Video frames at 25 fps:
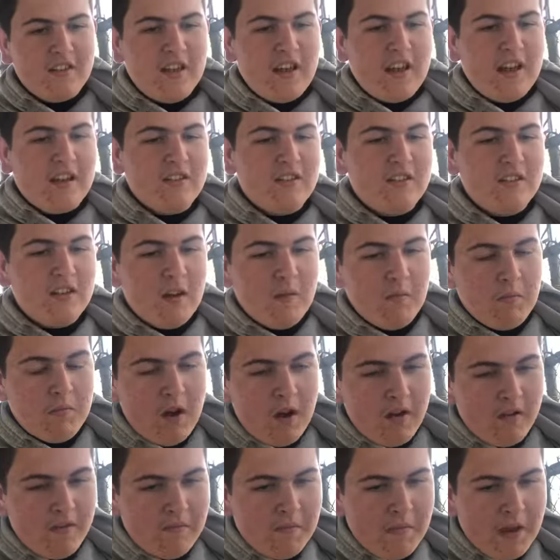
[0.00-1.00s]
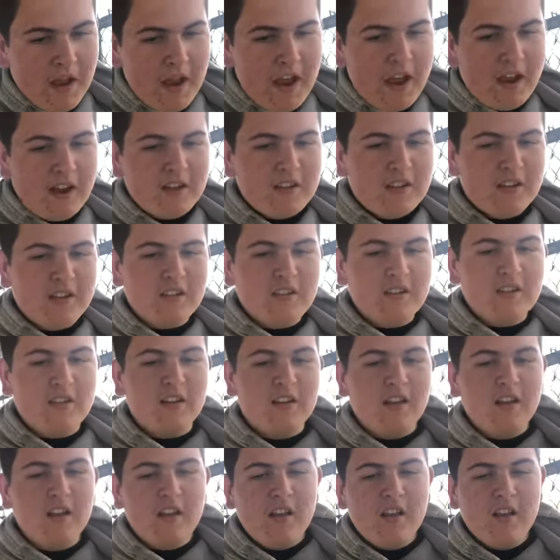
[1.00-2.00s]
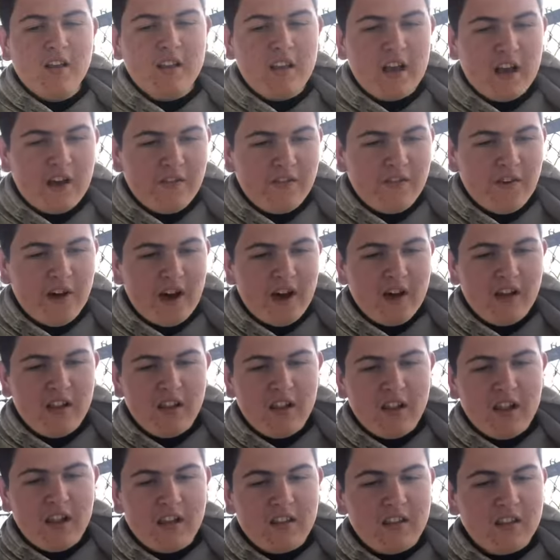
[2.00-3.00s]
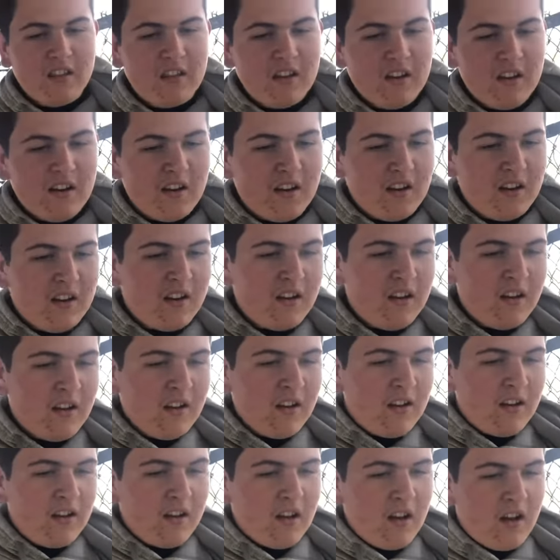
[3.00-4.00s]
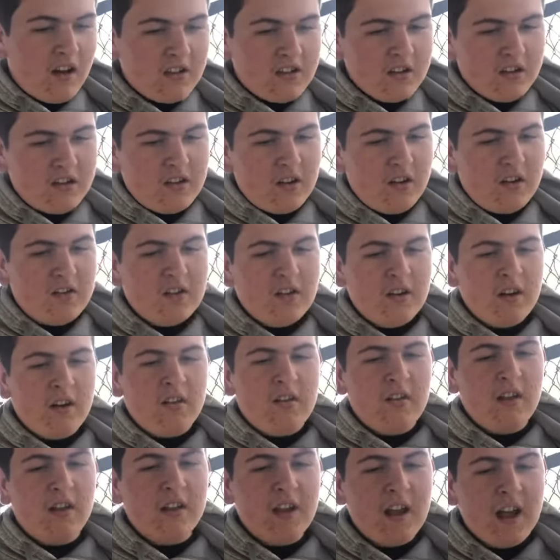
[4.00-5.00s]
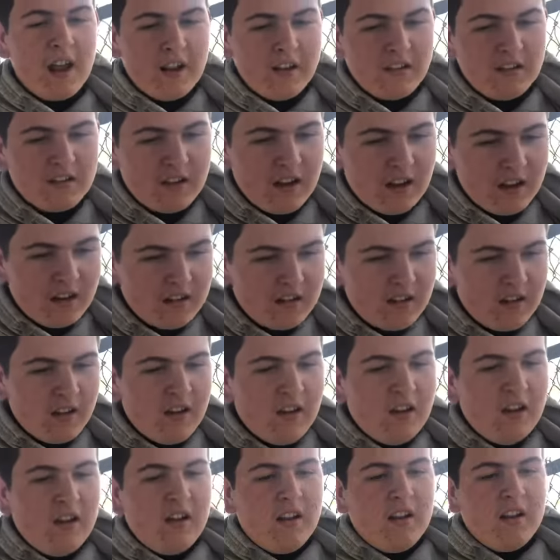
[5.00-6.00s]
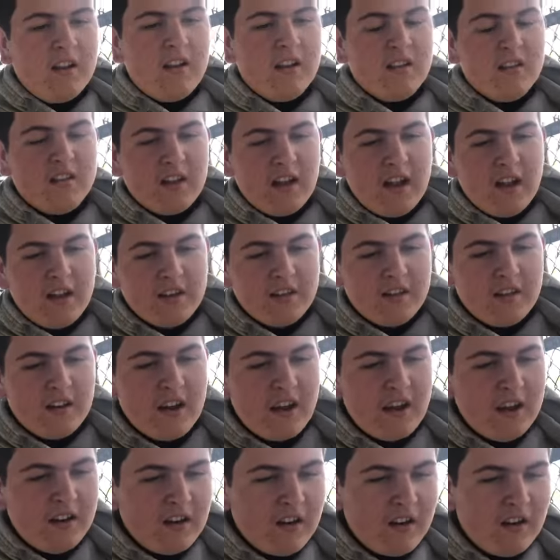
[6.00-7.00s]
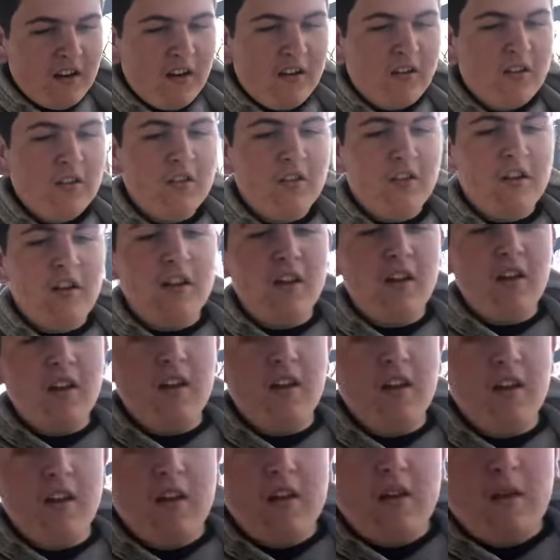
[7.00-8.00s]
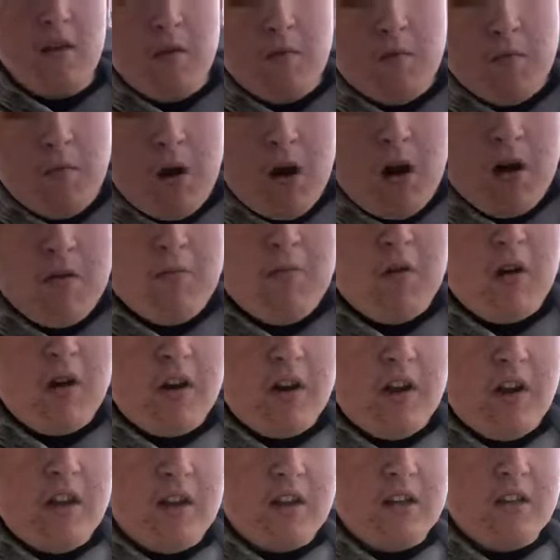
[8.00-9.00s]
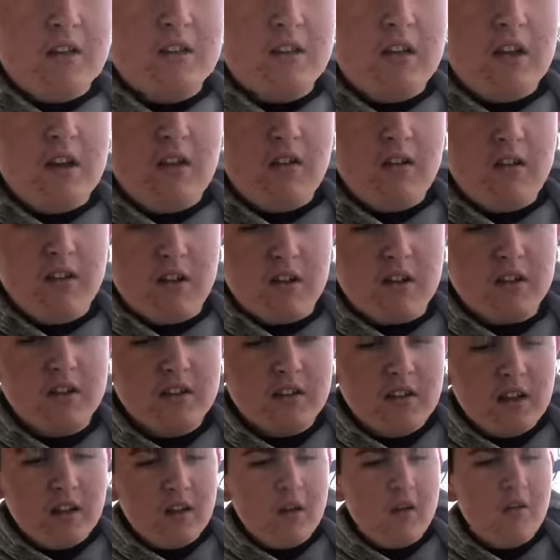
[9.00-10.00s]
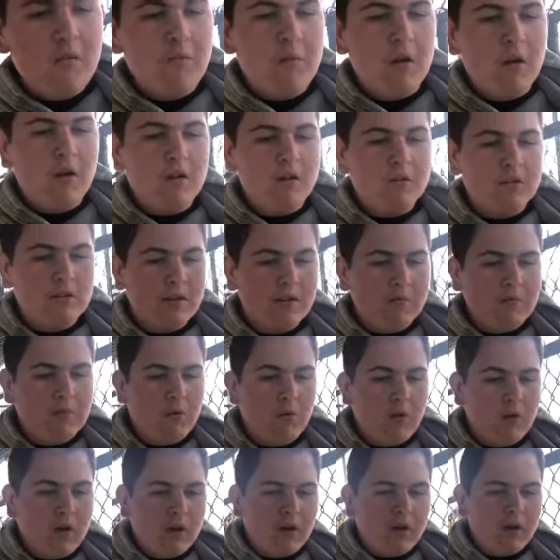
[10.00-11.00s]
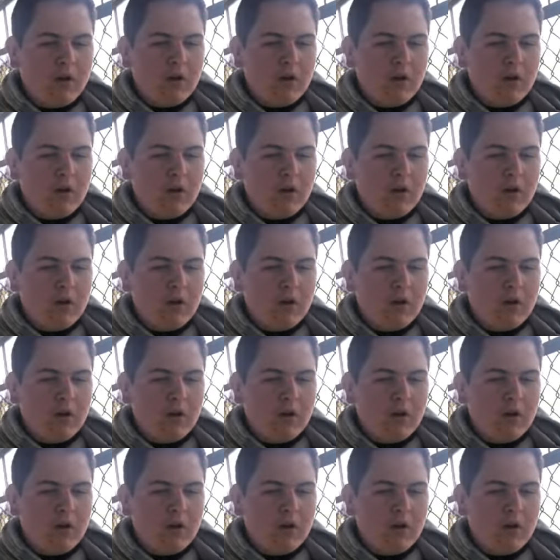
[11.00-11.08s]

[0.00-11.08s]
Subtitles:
and some government actions that violate the Constitution of the United States. Decides in 1803, Marbury is still the single most important